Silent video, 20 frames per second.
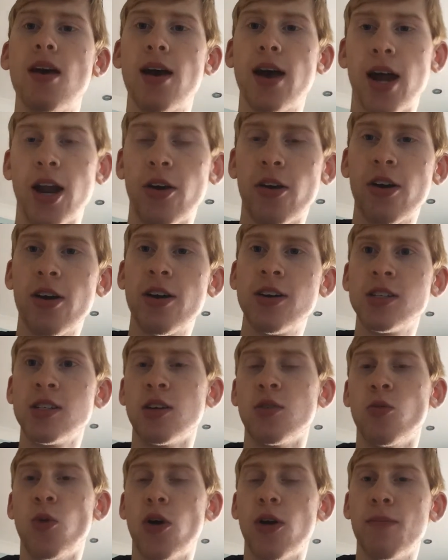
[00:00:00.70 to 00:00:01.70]
Hello guys,
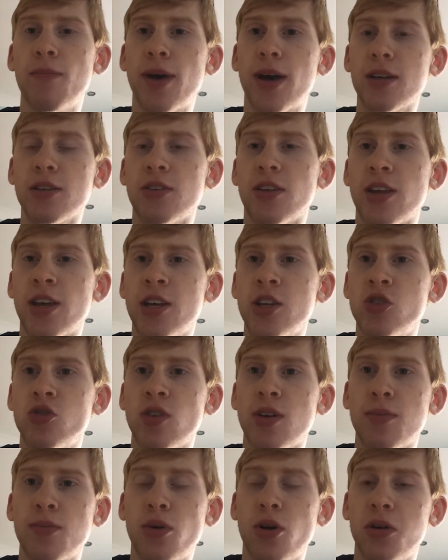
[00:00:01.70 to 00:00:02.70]
and welcome back to the
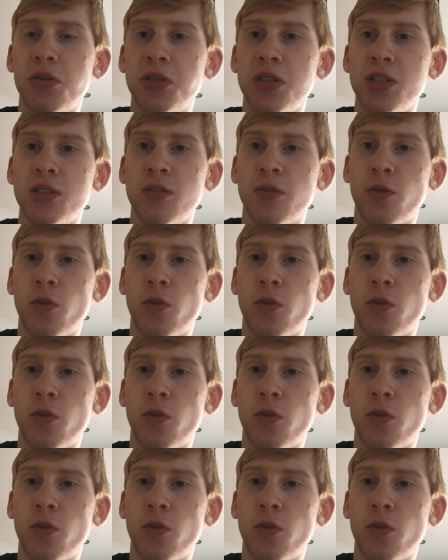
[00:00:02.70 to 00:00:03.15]
History and Politics of